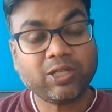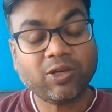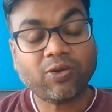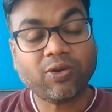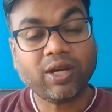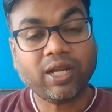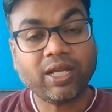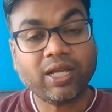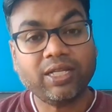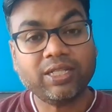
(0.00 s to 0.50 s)

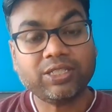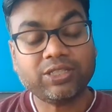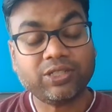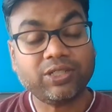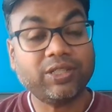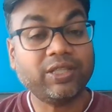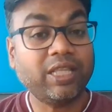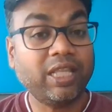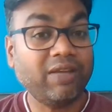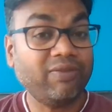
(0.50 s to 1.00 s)

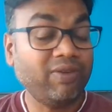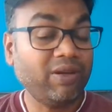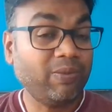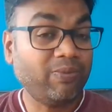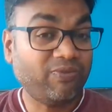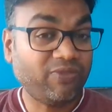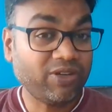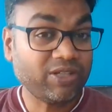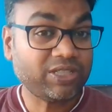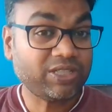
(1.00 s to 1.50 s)
organization, they will
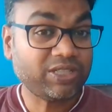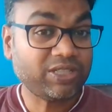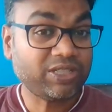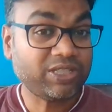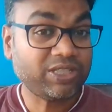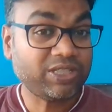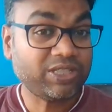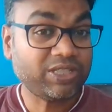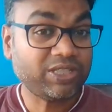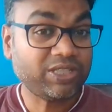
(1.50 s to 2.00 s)
first
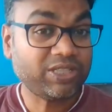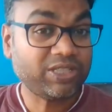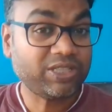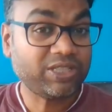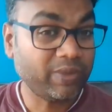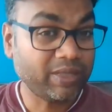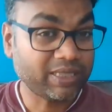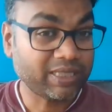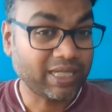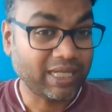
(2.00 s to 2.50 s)

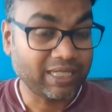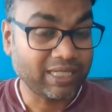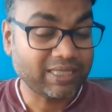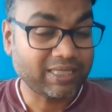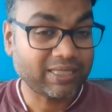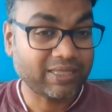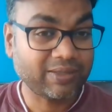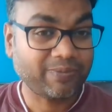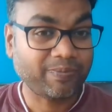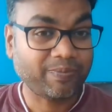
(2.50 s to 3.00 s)
check your
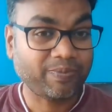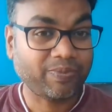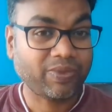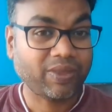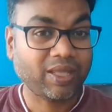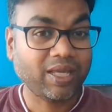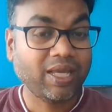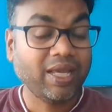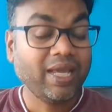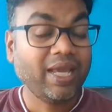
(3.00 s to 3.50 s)
common
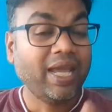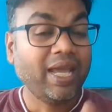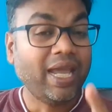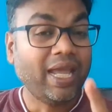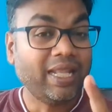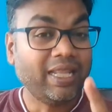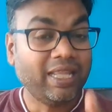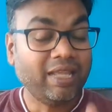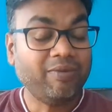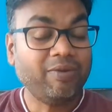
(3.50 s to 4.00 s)
skills,
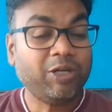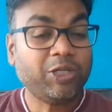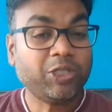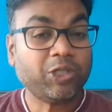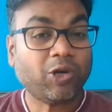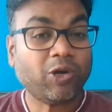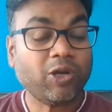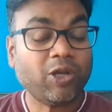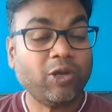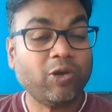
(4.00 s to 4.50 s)
and they
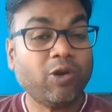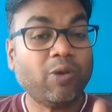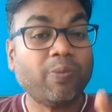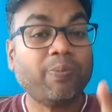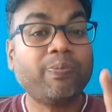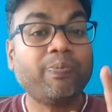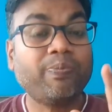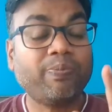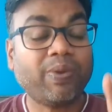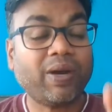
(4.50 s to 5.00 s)
will talk
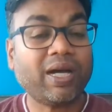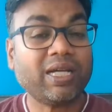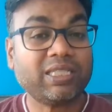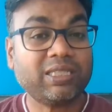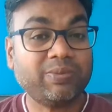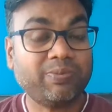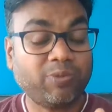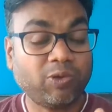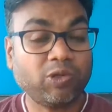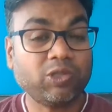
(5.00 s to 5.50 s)
your
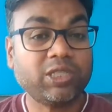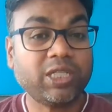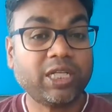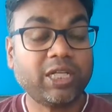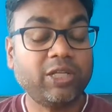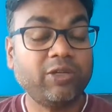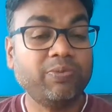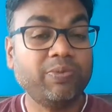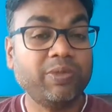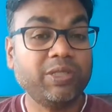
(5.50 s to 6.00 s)
past
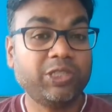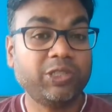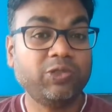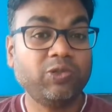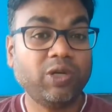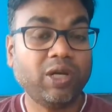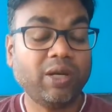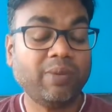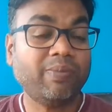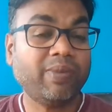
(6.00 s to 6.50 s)
project which
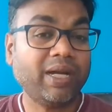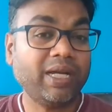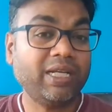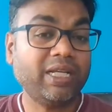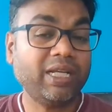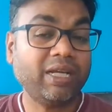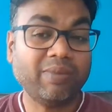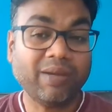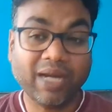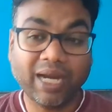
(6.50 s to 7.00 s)
you have
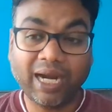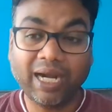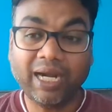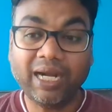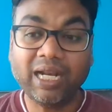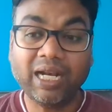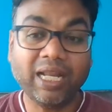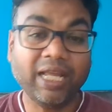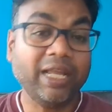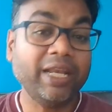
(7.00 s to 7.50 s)
might have
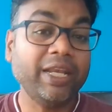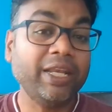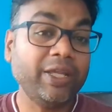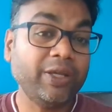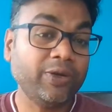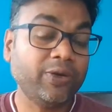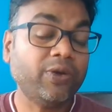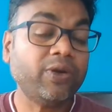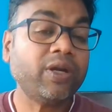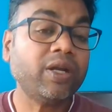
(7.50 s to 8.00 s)
handled in
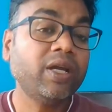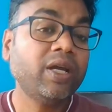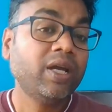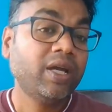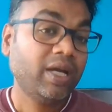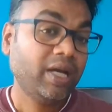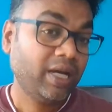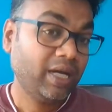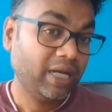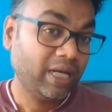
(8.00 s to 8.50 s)
your
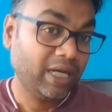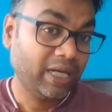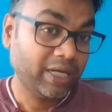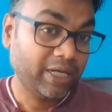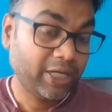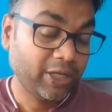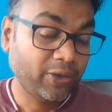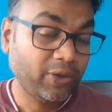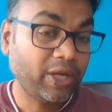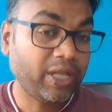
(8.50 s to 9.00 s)

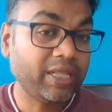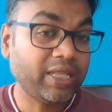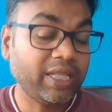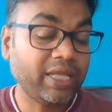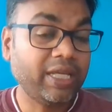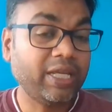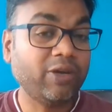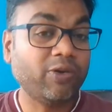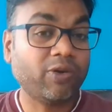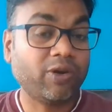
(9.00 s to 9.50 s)
during the
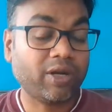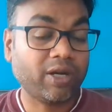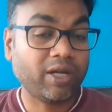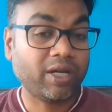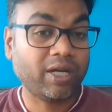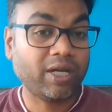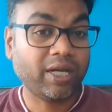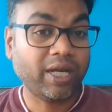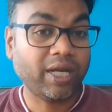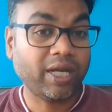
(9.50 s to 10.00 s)
your
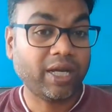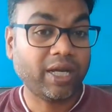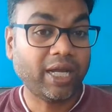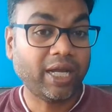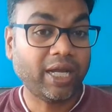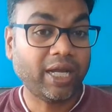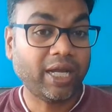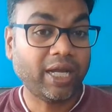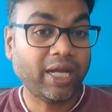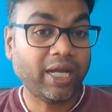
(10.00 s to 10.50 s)

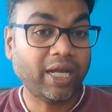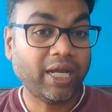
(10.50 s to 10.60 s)
education.